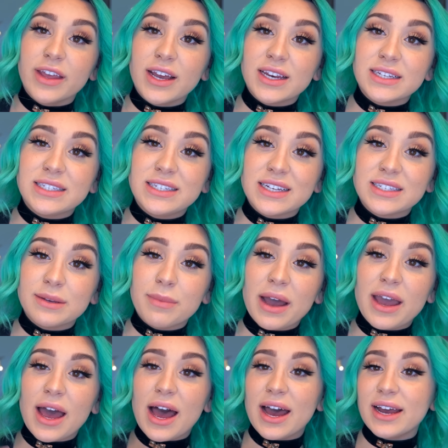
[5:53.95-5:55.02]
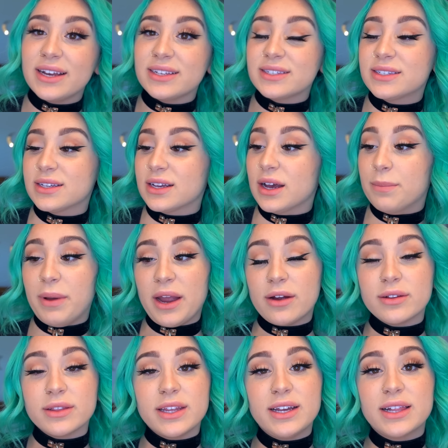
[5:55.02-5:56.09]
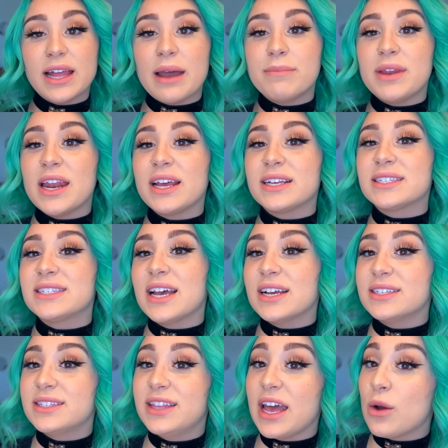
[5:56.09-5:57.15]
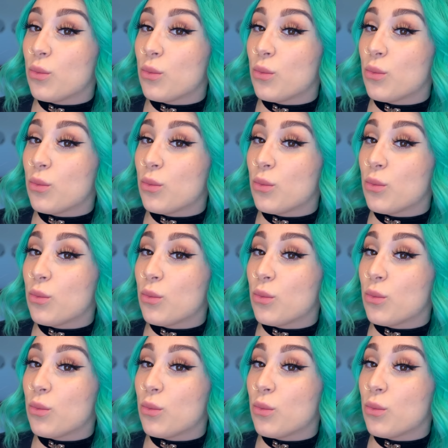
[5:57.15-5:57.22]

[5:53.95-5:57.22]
they gonna stick to my eyes? Apparently Glamnetic says they